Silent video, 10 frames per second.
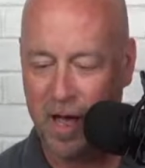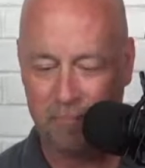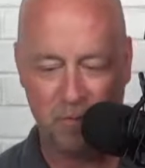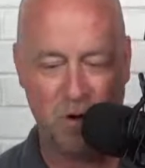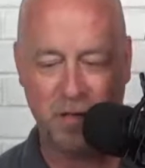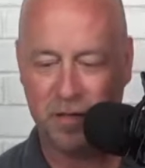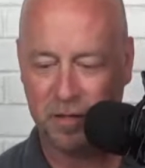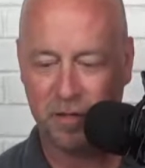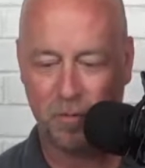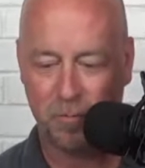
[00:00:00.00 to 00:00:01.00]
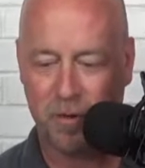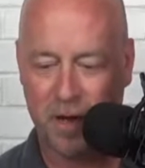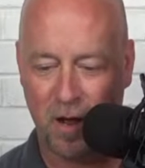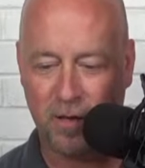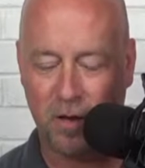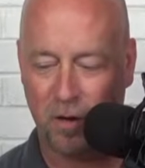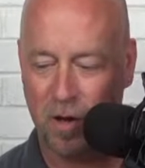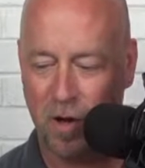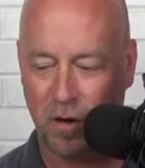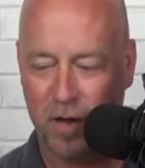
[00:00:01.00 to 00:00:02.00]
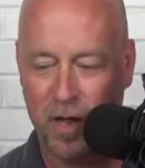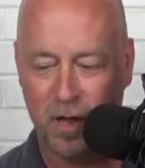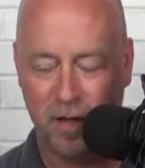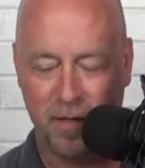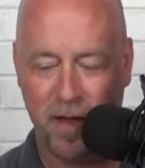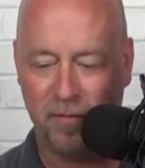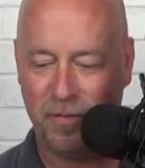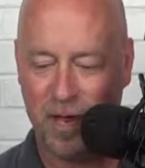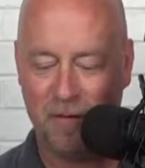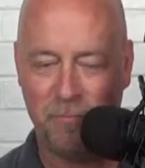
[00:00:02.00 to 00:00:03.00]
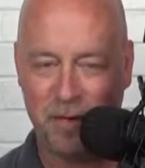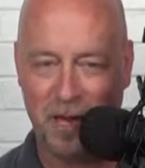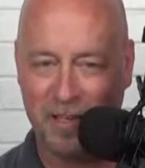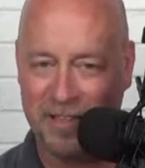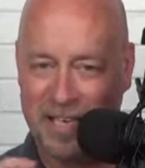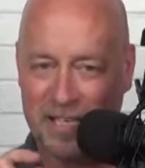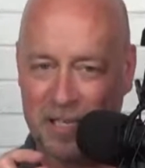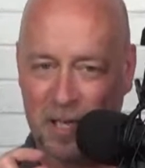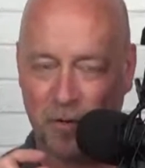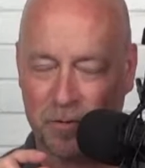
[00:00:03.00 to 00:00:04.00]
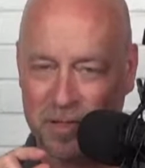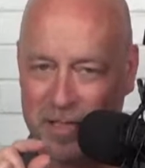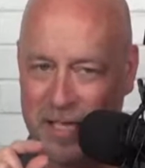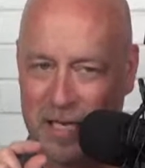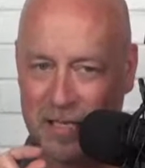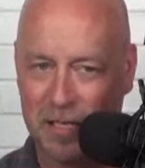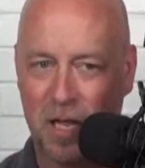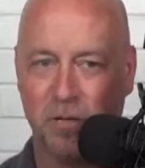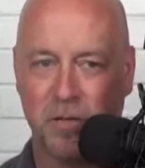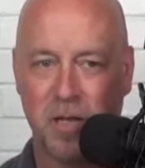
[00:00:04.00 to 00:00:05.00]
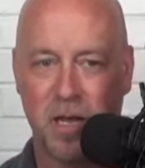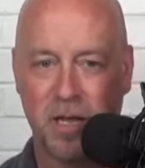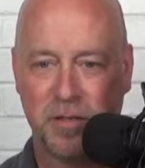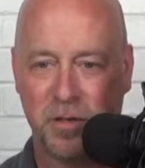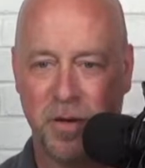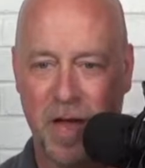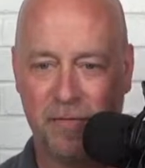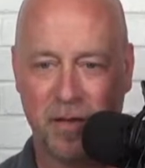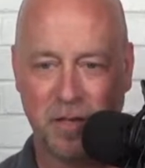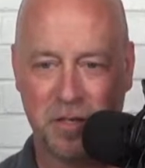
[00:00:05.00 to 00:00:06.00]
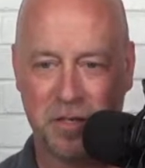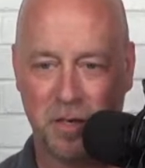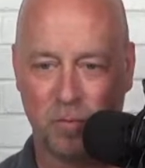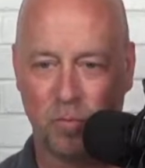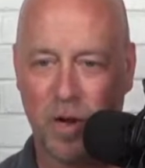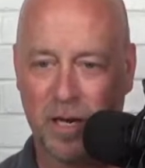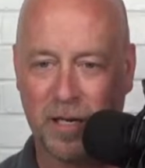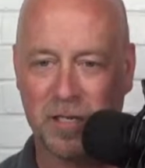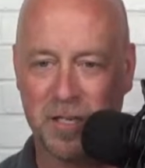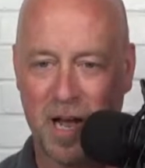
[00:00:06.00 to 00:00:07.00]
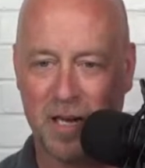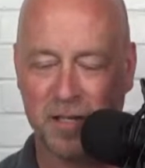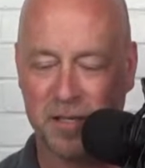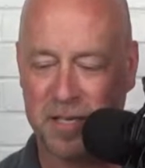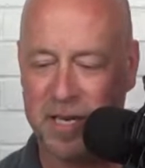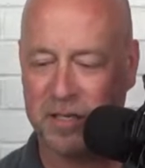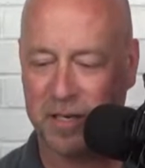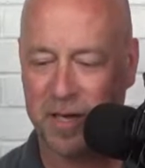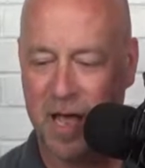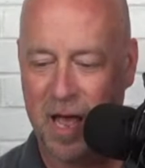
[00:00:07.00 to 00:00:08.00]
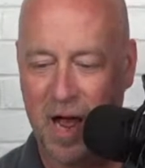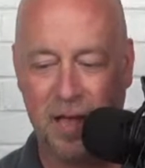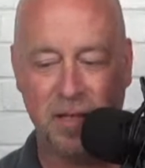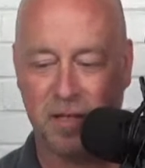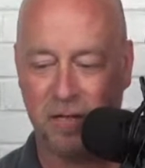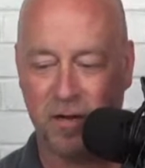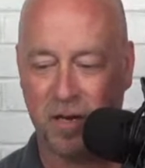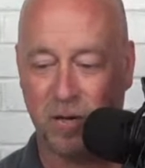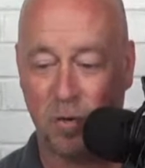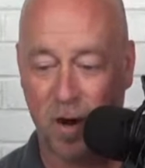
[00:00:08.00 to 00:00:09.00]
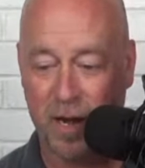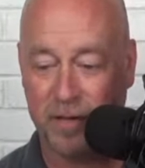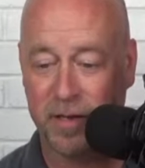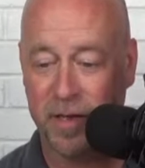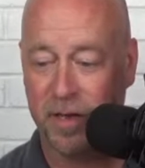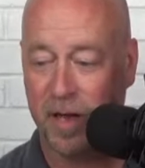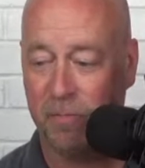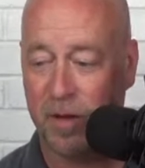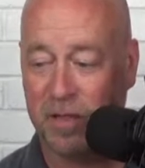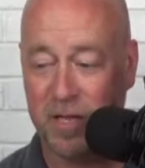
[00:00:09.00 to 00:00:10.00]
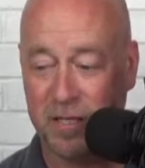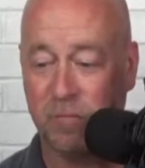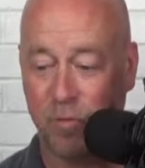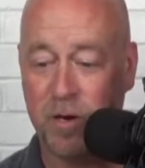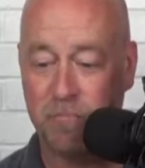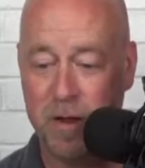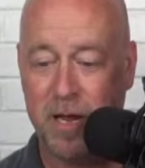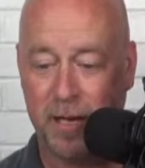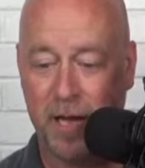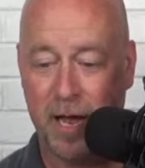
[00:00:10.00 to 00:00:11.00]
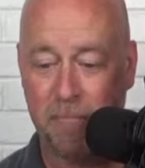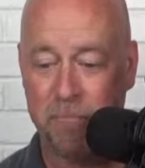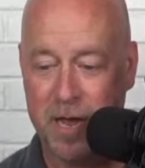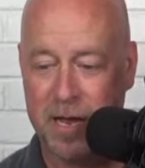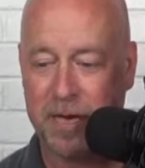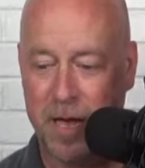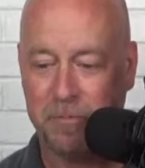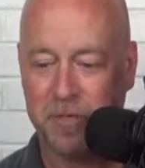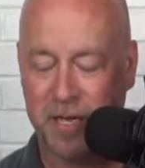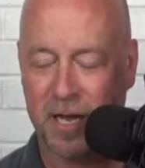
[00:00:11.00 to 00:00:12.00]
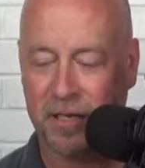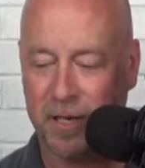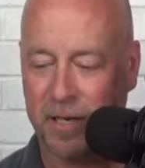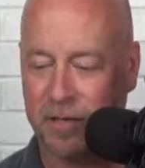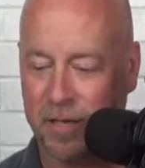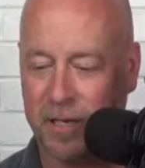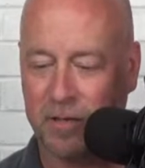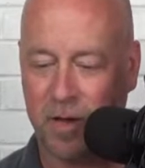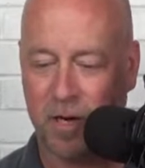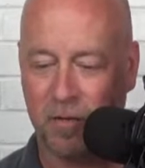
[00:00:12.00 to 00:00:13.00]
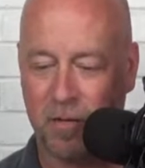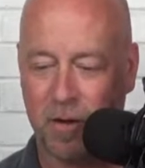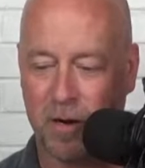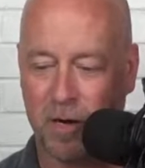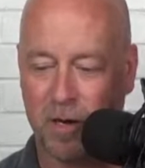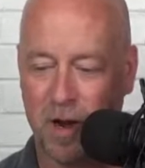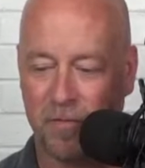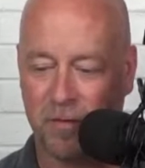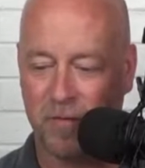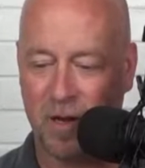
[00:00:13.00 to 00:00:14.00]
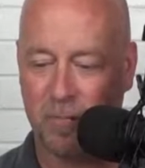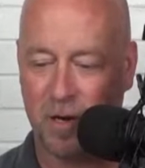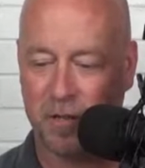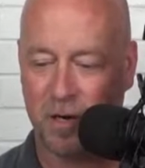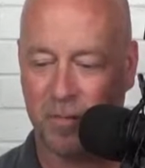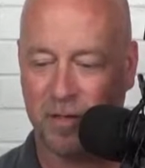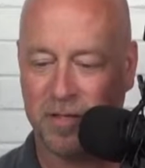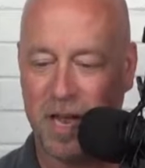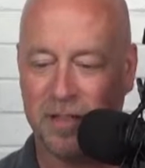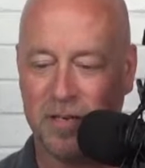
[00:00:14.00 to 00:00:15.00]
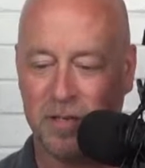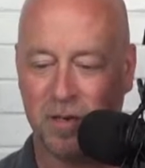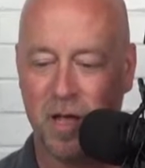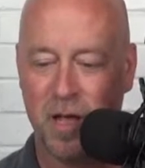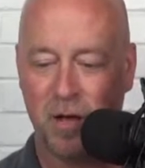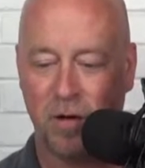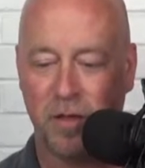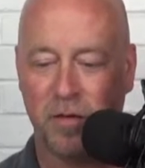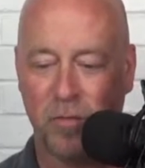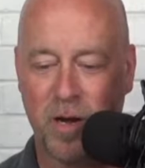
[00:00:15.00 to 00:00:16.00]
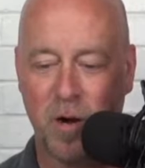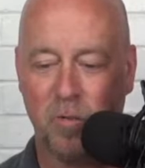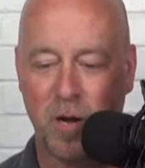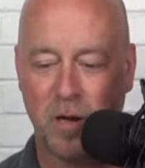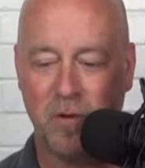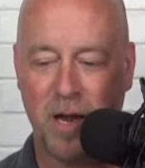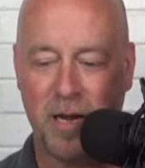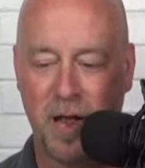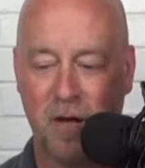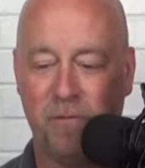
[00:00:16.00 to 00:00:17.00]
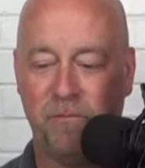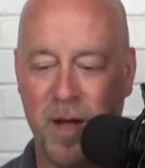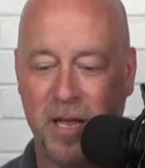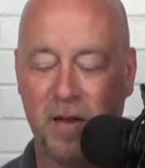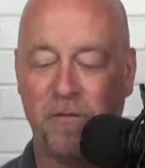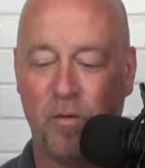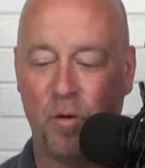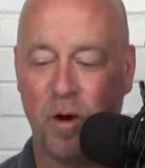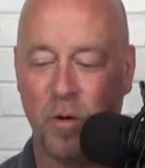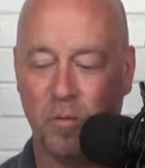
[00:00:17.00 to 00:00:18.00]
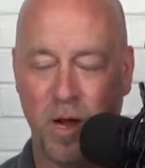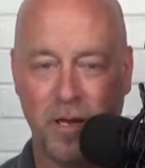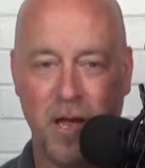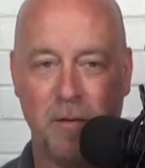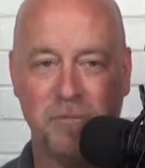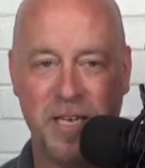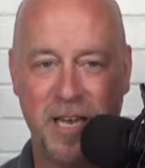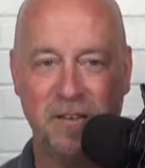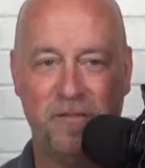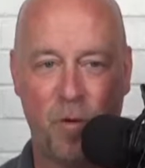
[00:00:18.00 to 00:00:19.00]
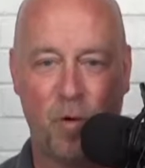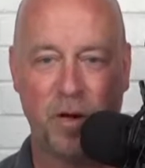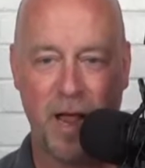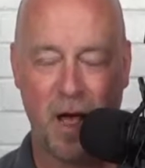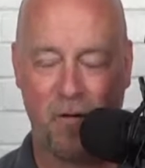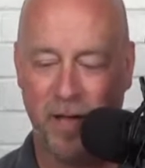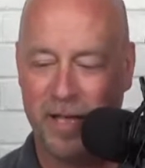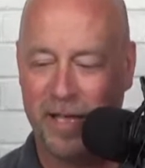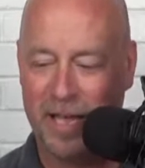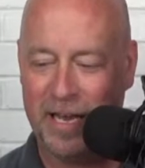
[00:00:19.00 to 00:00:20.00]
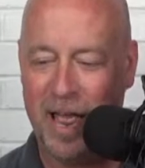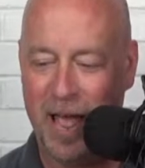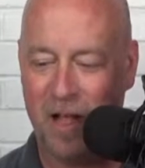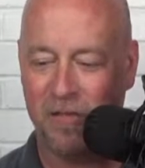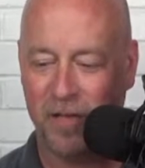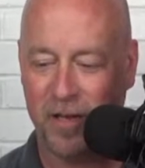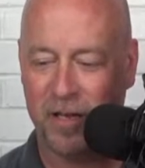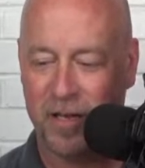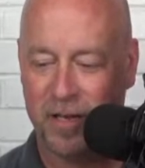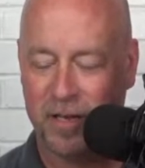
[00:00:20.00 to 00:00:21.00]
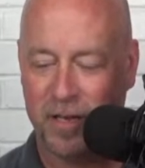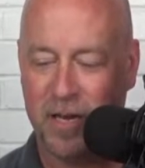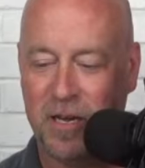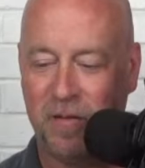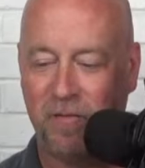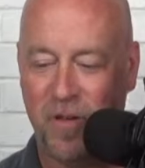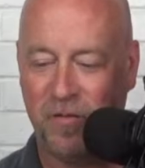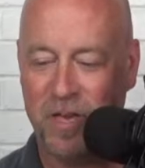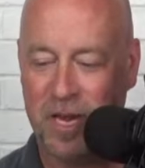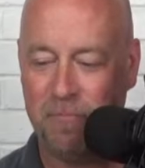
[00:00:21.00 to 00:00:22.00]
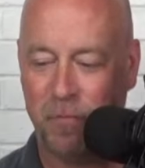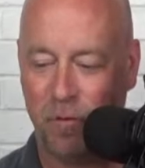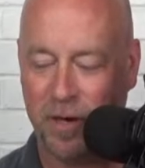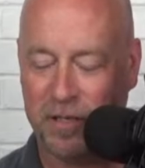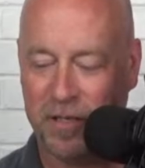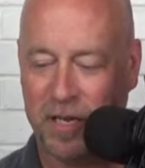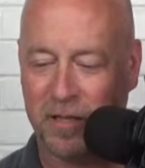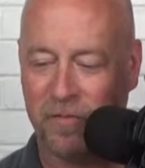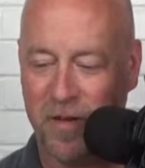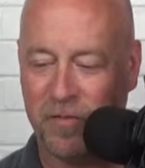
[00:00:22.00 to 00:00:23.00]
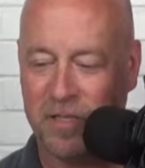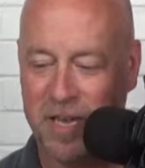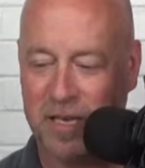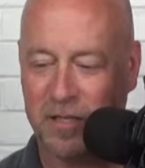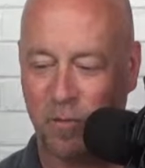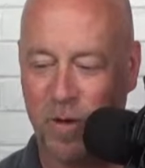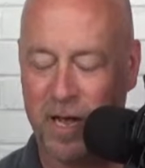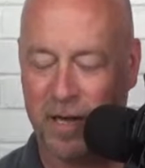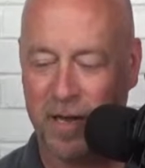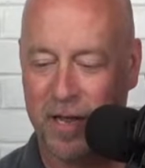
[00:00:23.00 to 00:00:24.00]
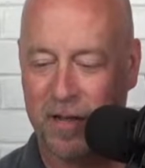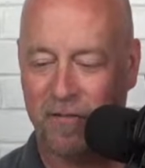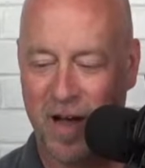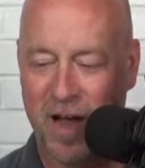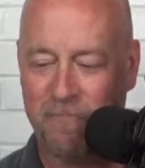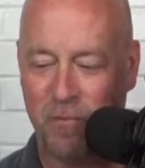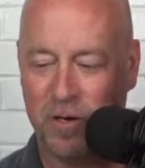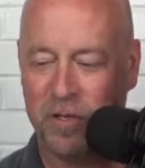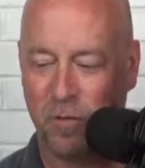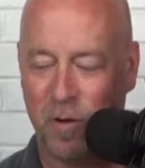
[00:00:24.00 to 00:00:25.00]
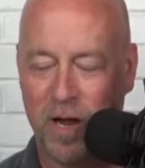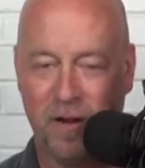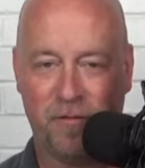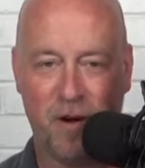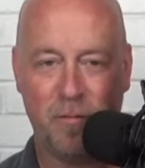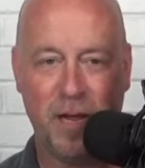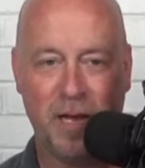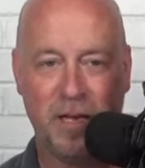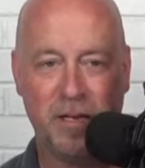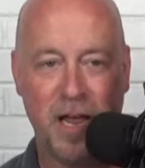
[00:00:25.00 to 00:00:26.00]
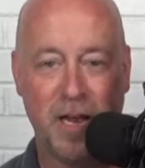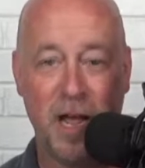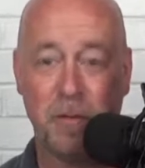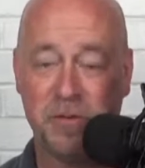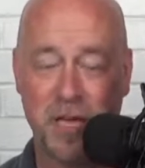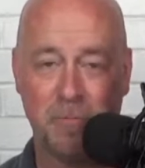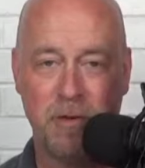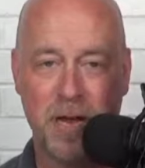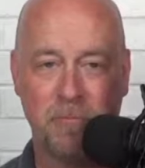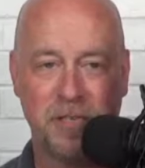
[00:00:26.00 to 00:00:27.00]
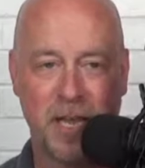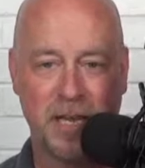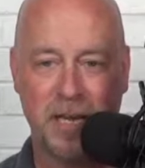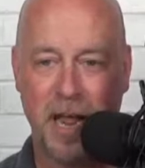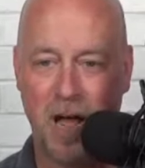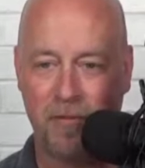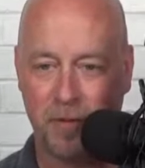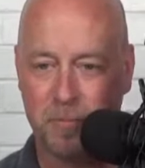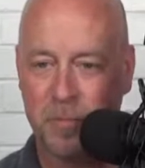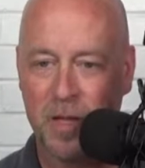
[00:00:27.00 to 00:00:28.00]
I've been watching the Storm play all year long. They have been like this close to having just a really solid season. I think they've done great, but this would be a big upset in the Great American Conference Volleyball Tournament. Southeastern on a 3-0 run right now. Make it a 4-0 run, up 10-4 now in Alva. They get 15 points in the 5th set to win, 5 points away from an upset, big upset in Alva.